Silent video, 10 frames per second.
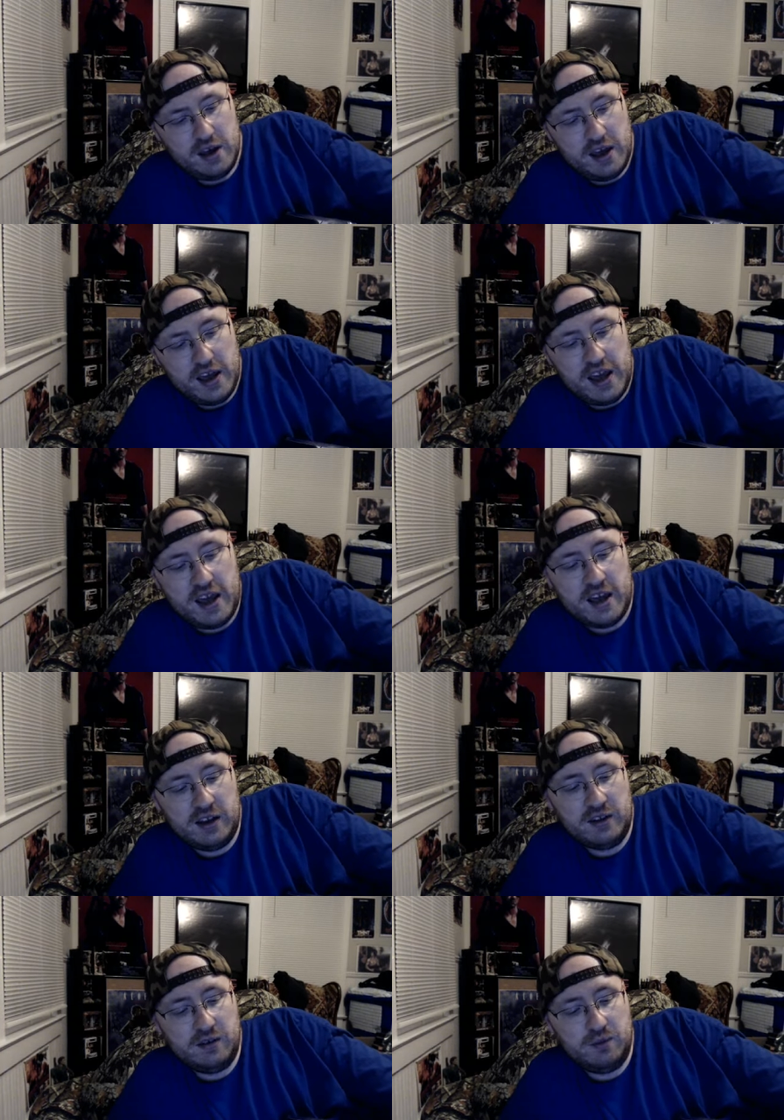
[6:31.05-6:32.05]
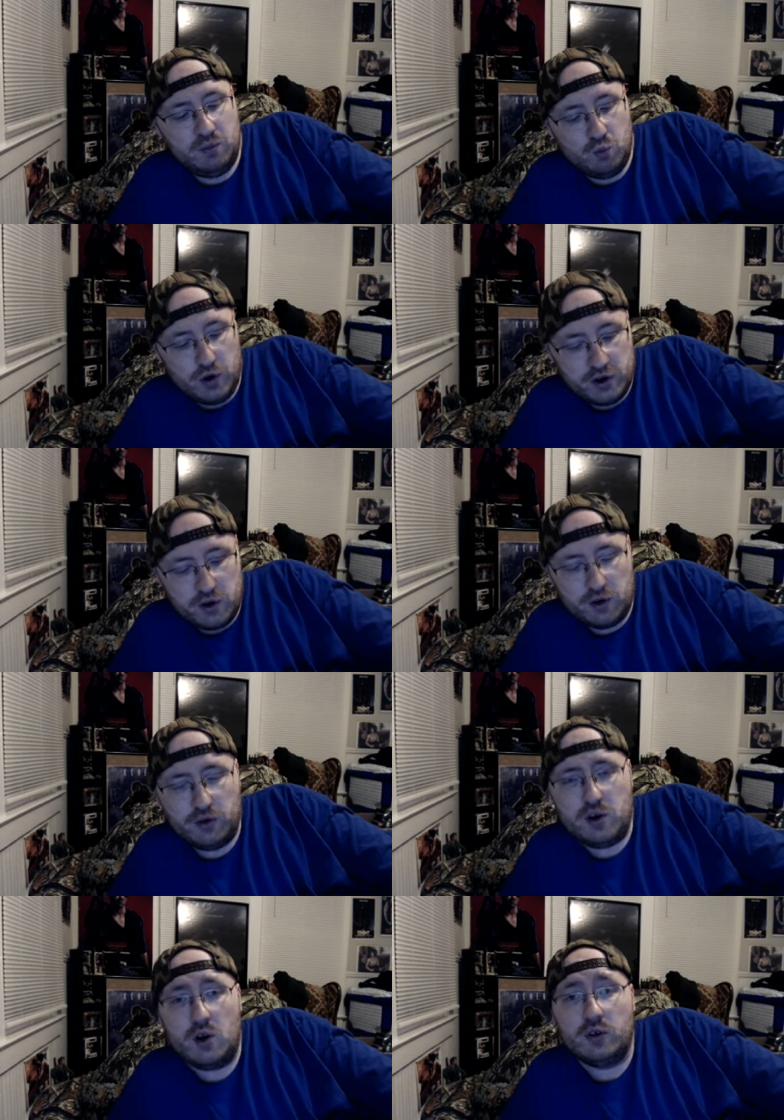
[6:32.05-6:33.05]
And Rutger
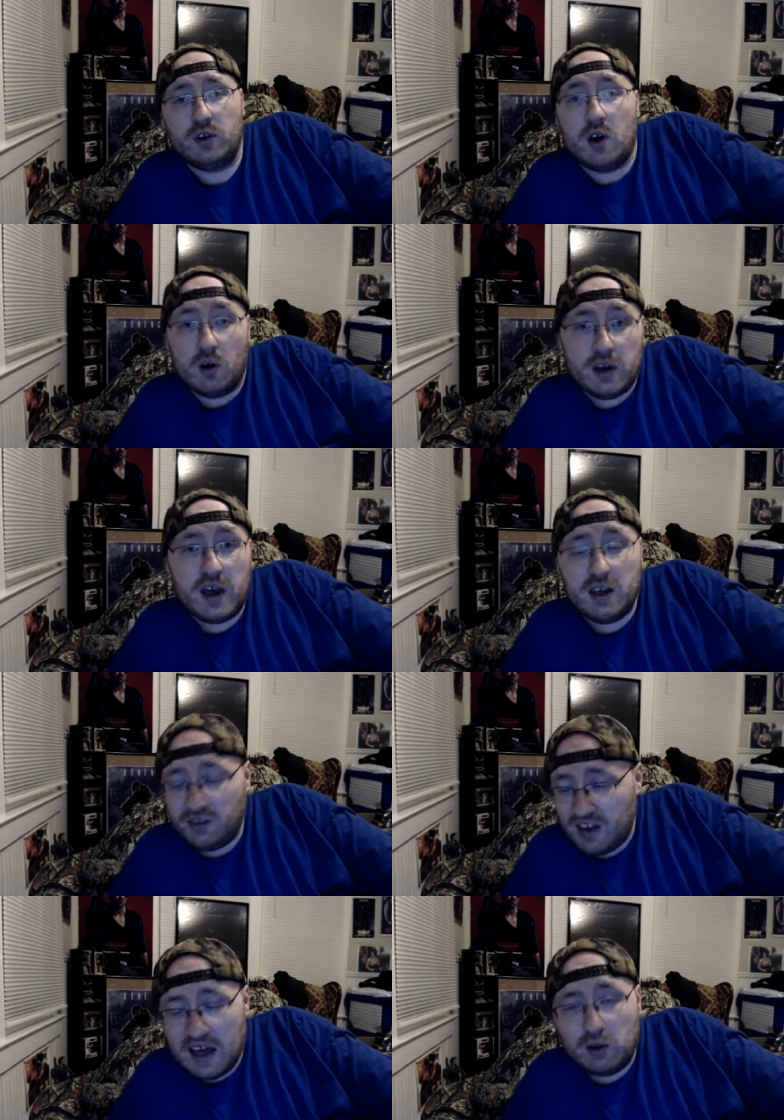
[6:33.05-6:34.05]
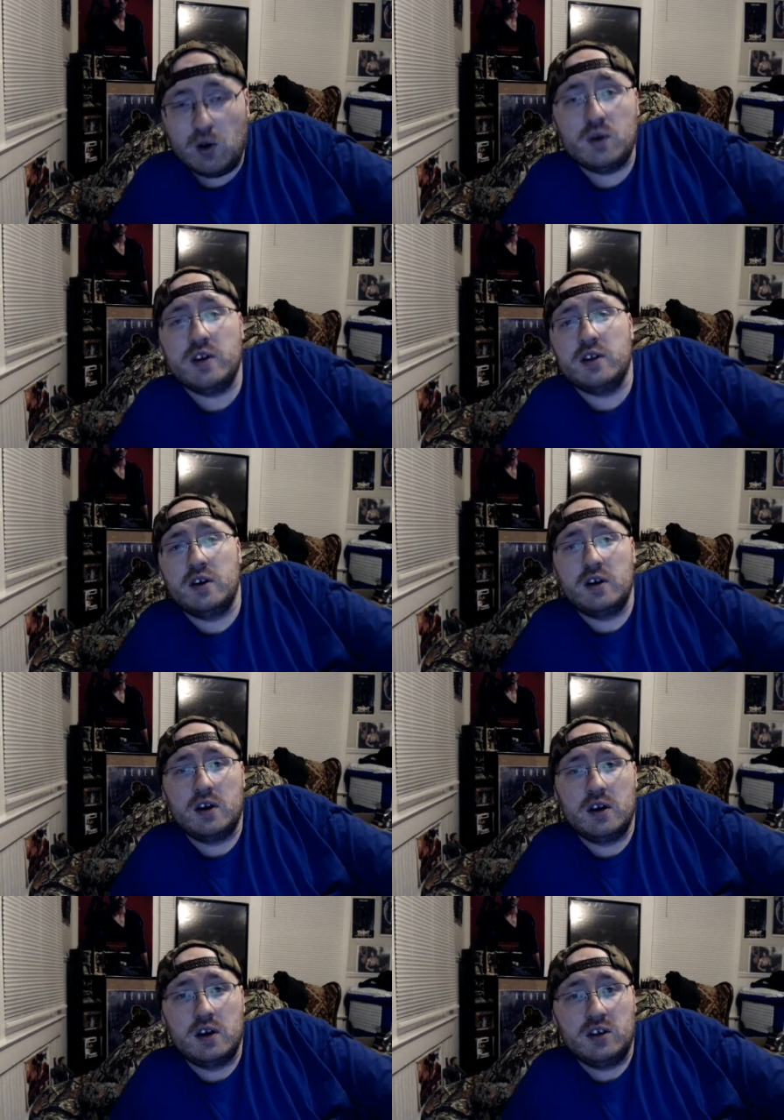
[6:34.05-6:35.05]
goes, oh yeah, it's not loaded.
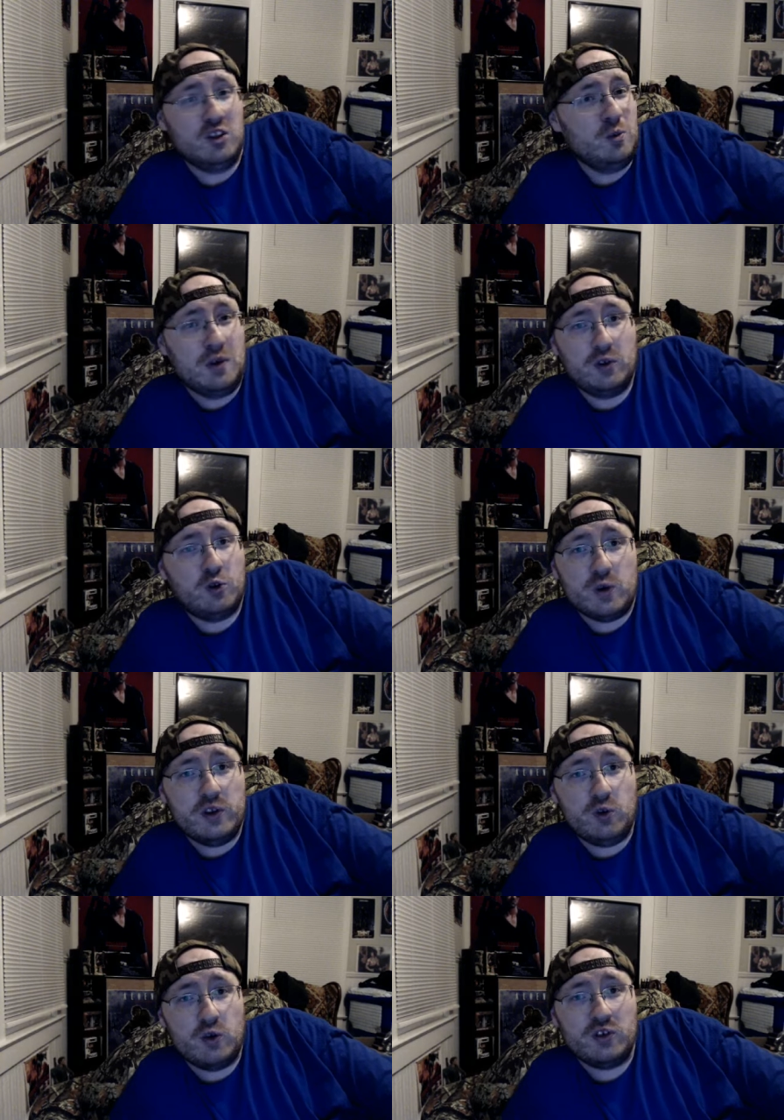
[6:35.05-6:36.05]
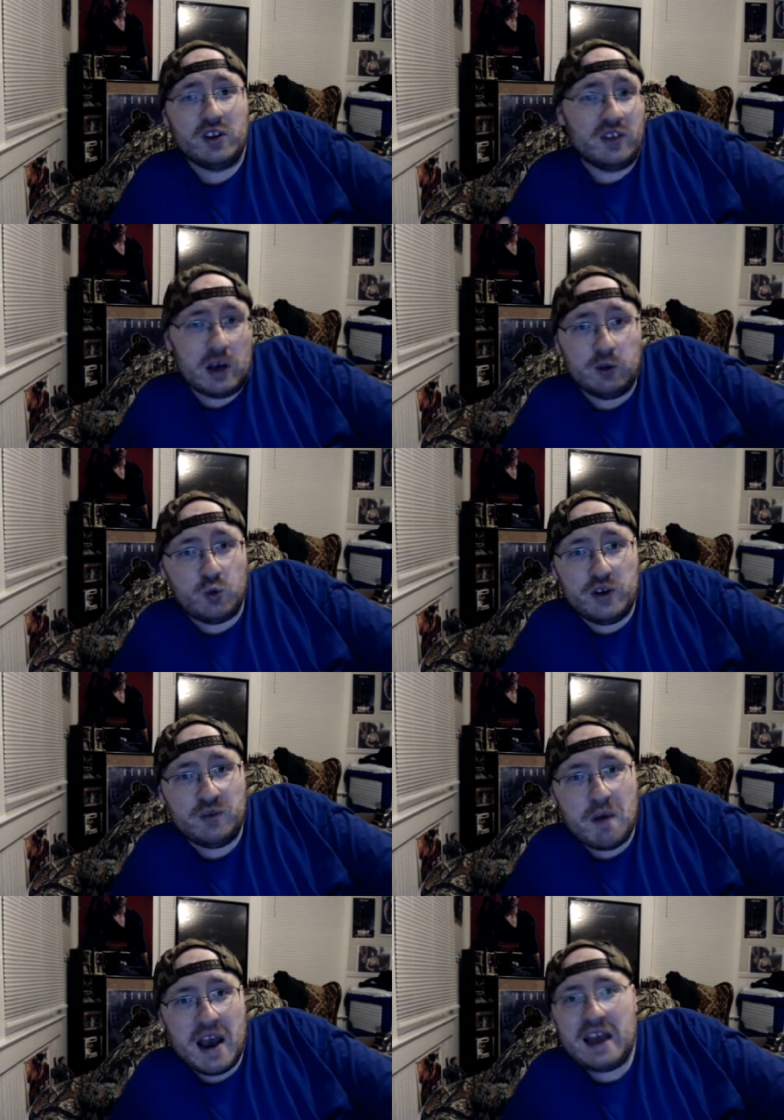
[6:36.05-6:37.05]
You better squeeze yours because I'll squeeze
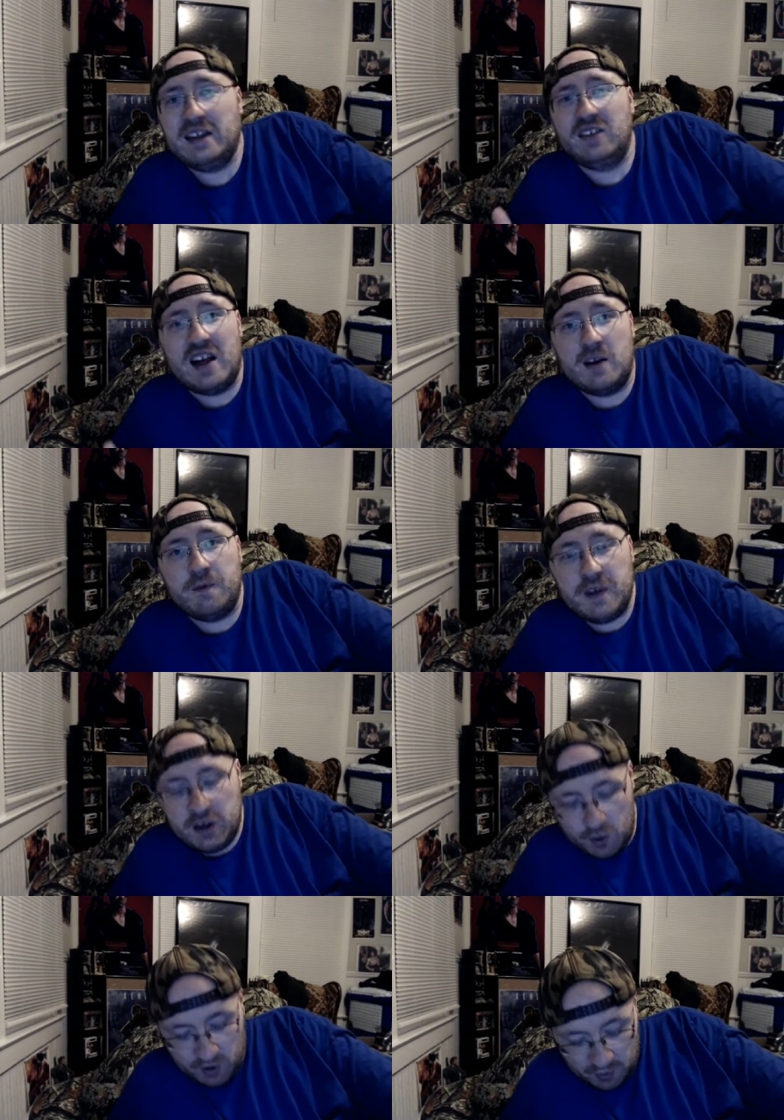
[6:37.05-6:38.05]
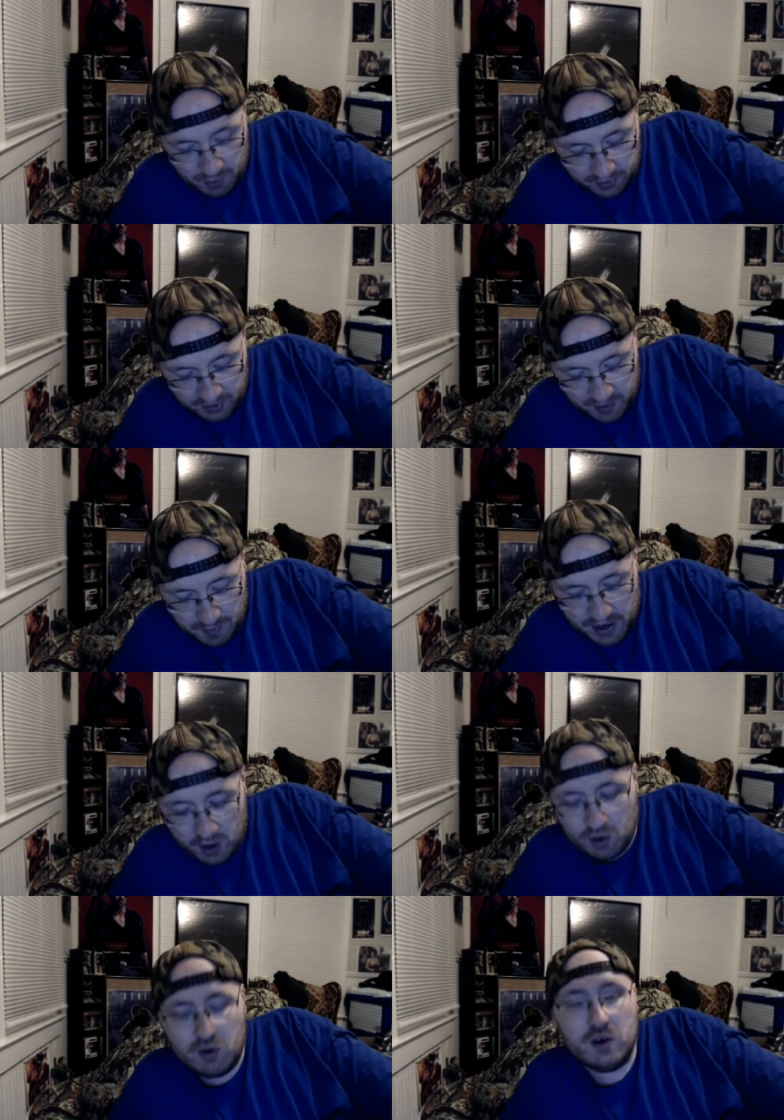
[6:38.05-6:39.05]
mine. He's got a finger and he puts it in the barrel.